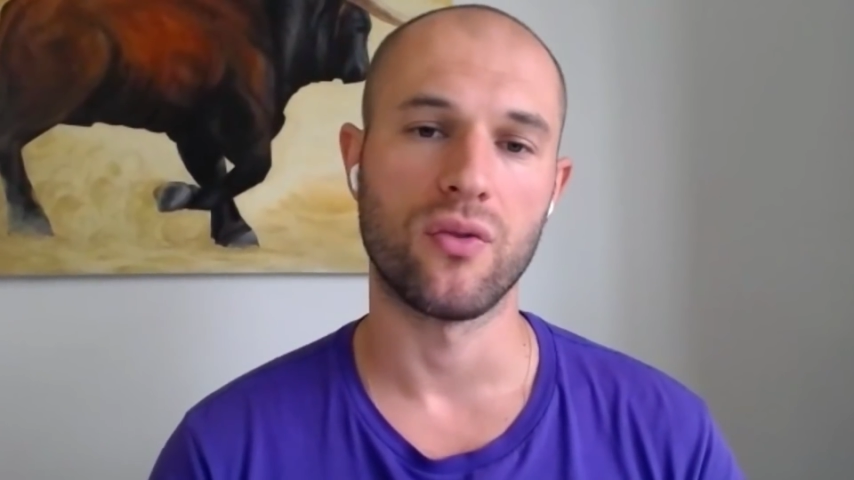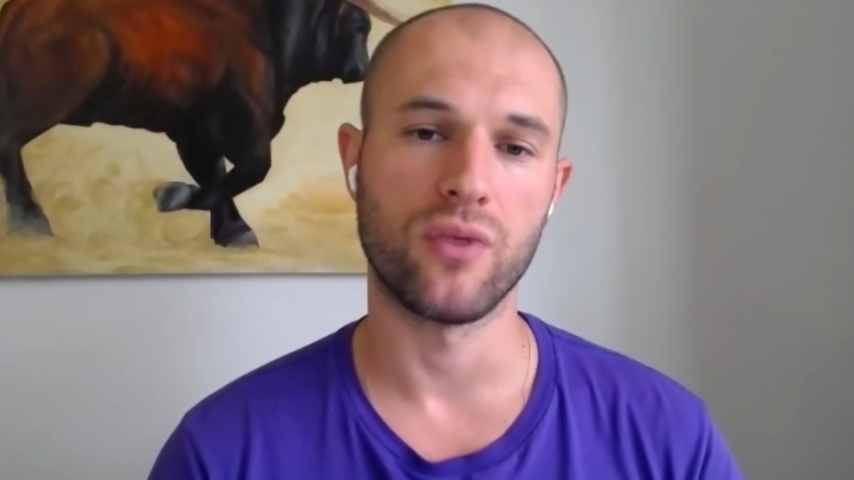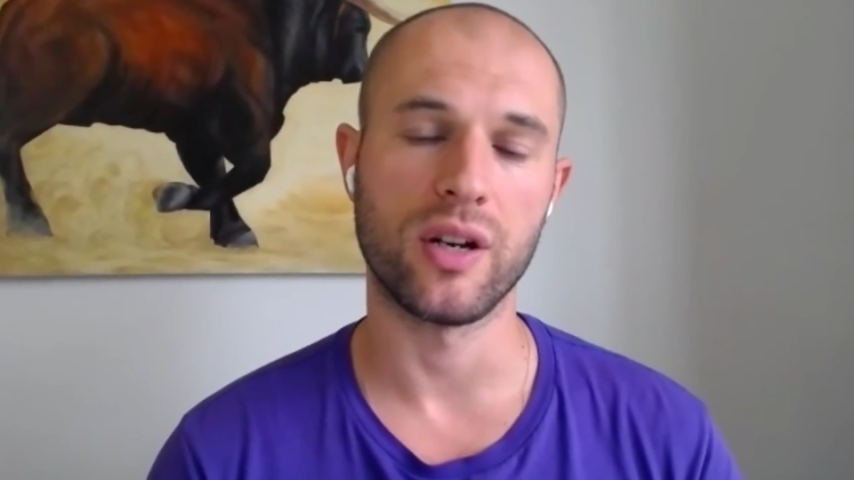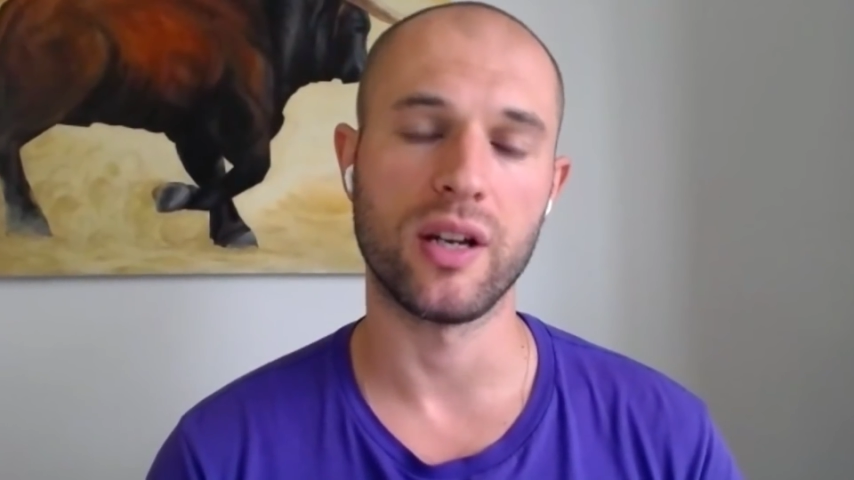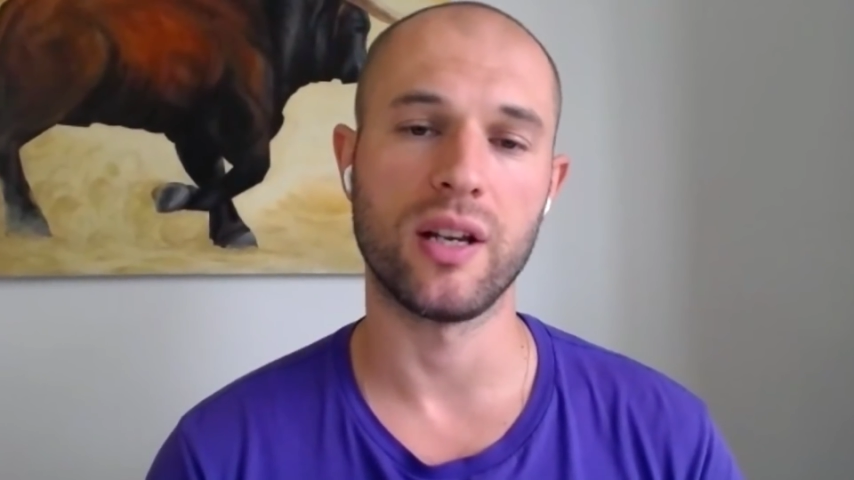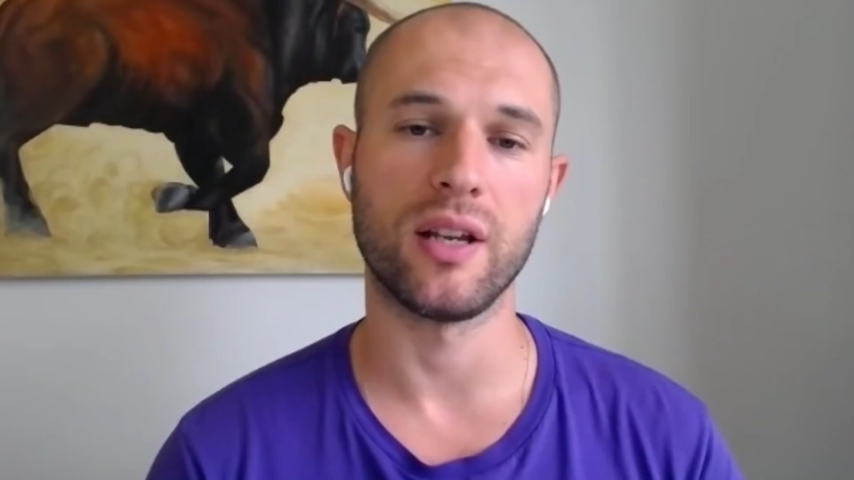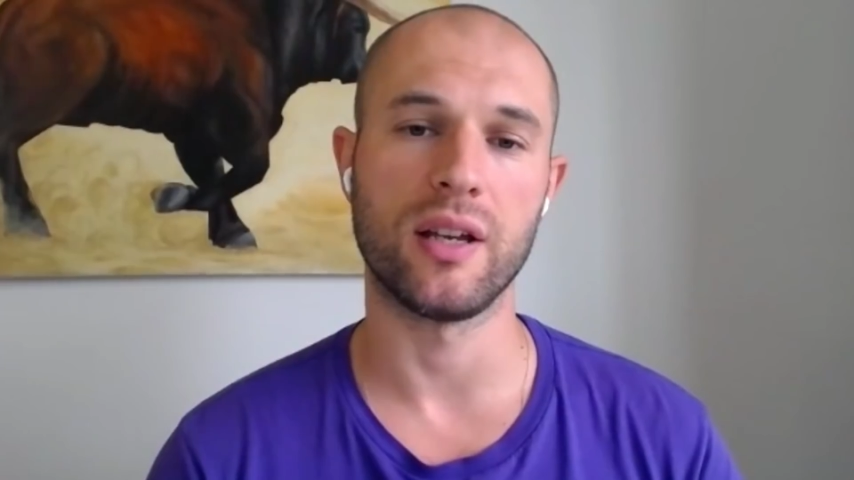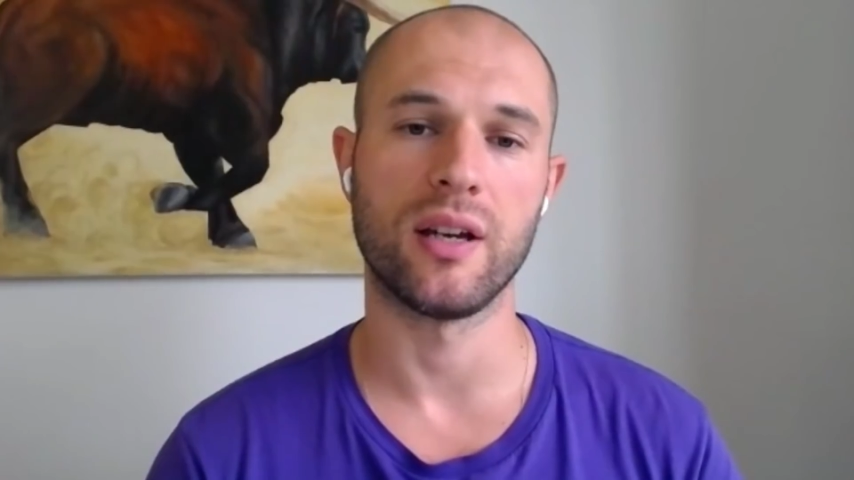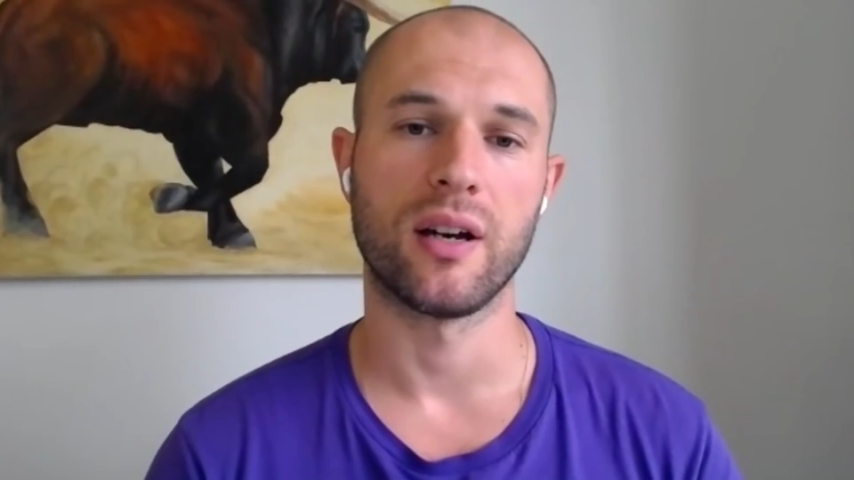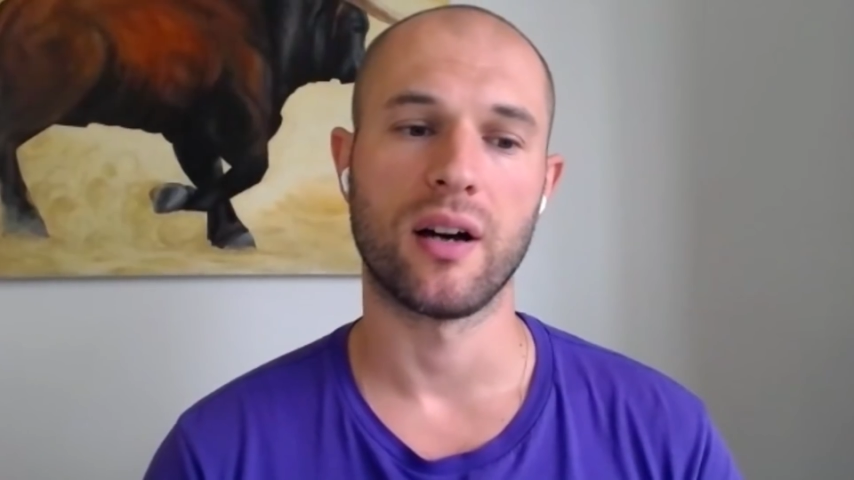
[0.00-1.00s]

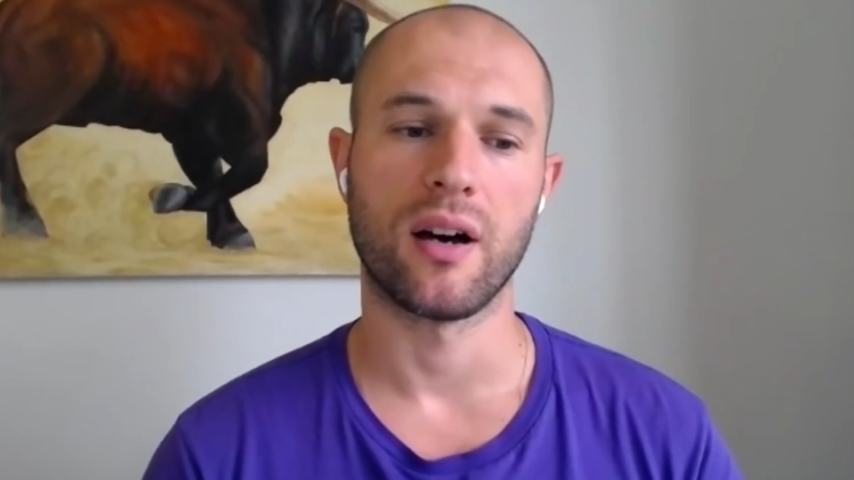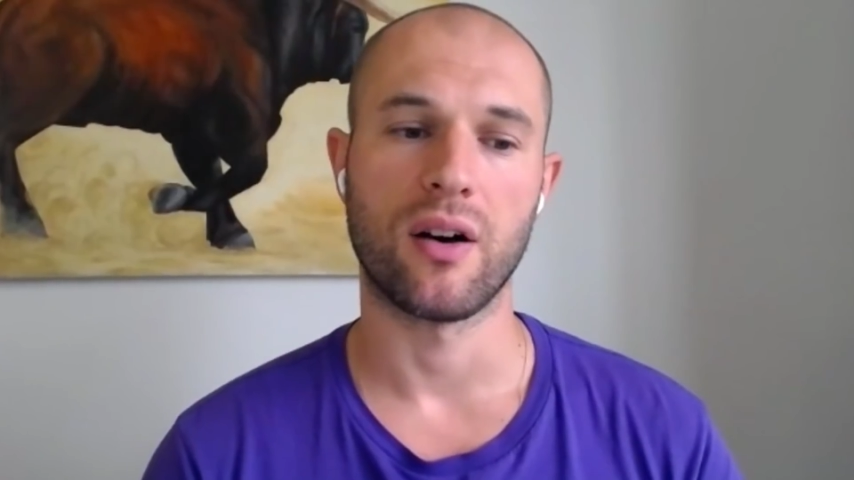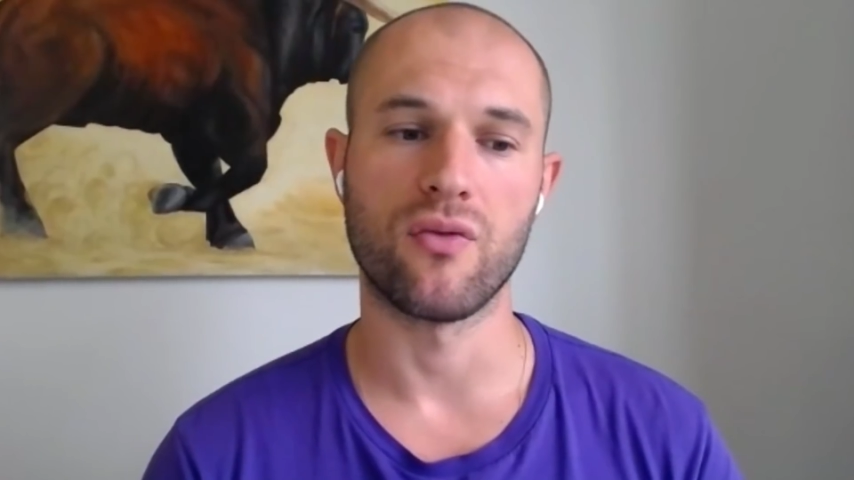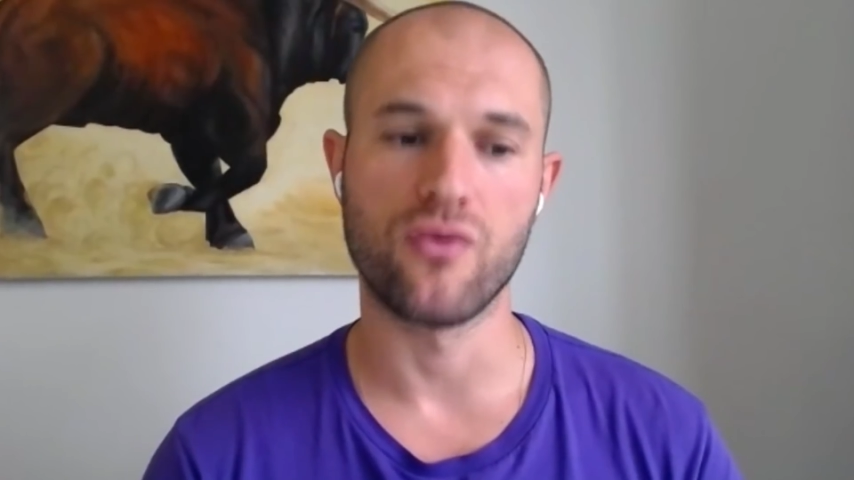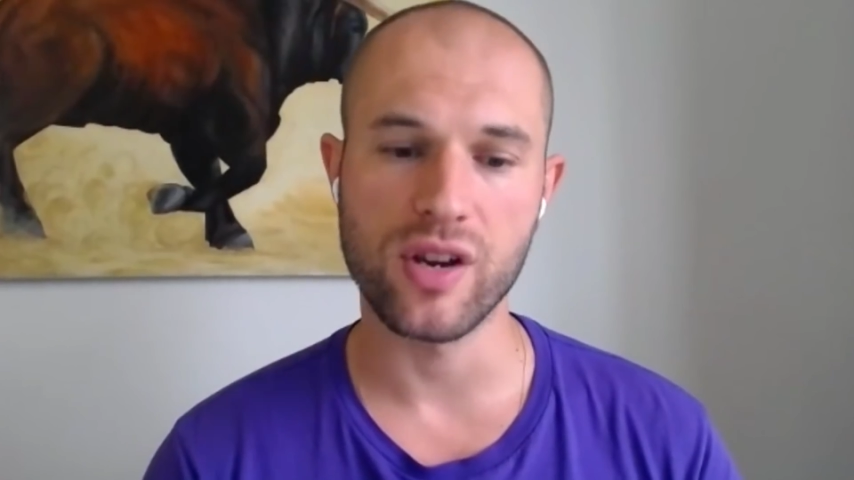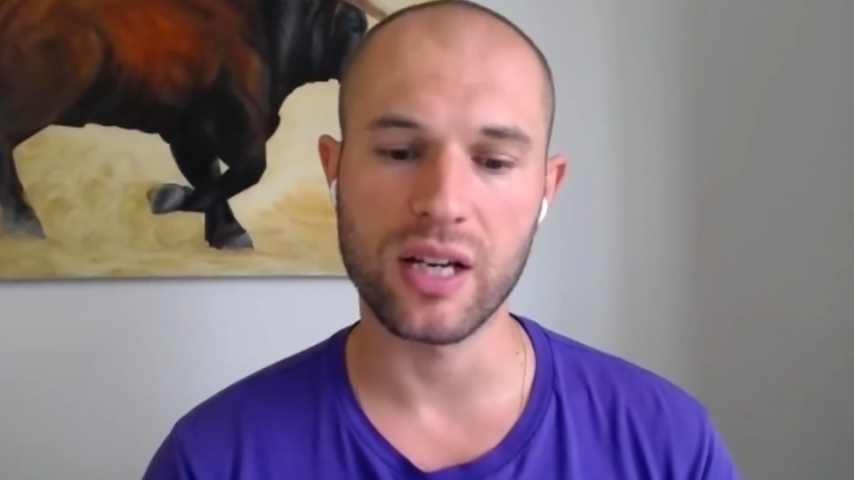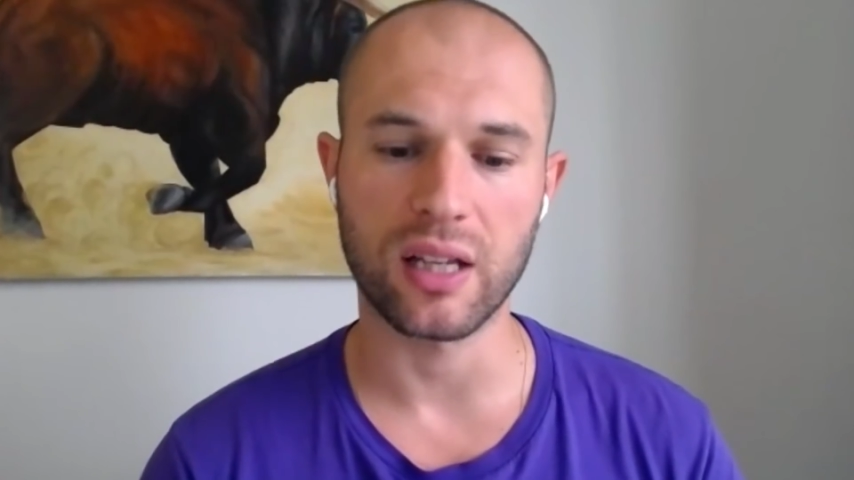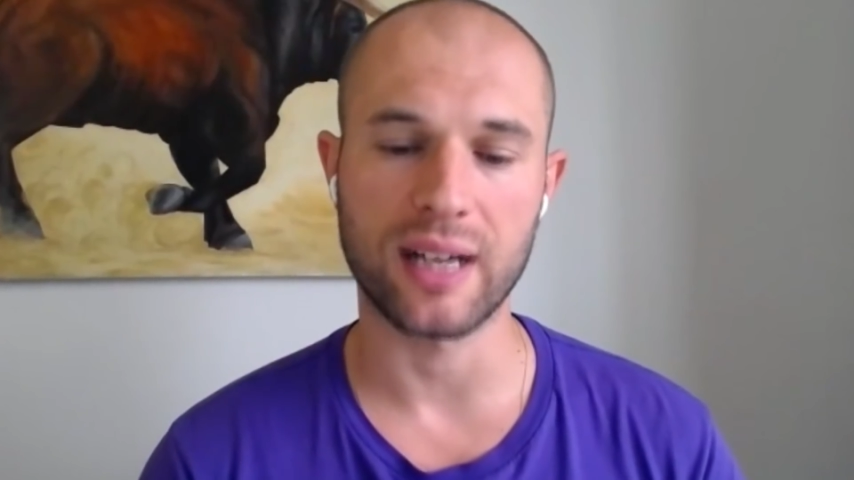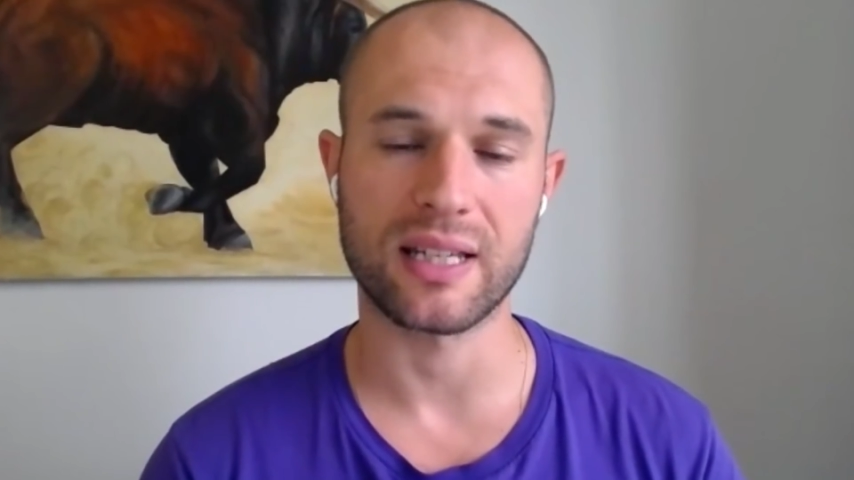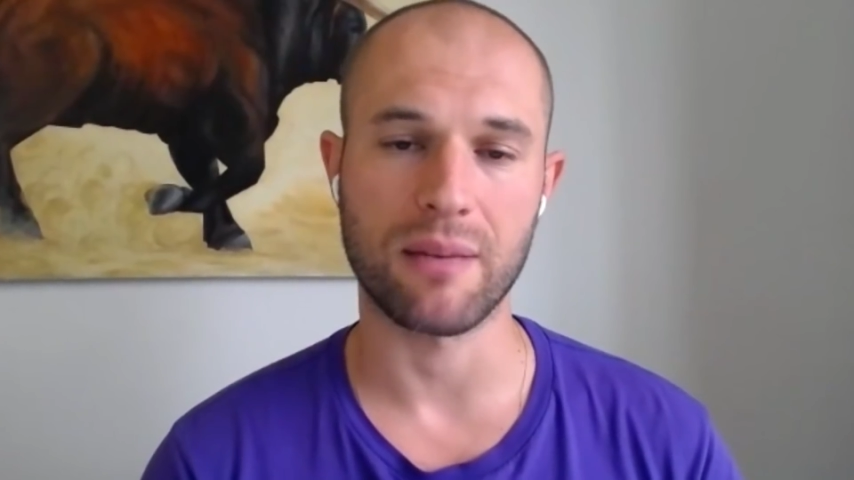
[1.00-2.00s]
really realize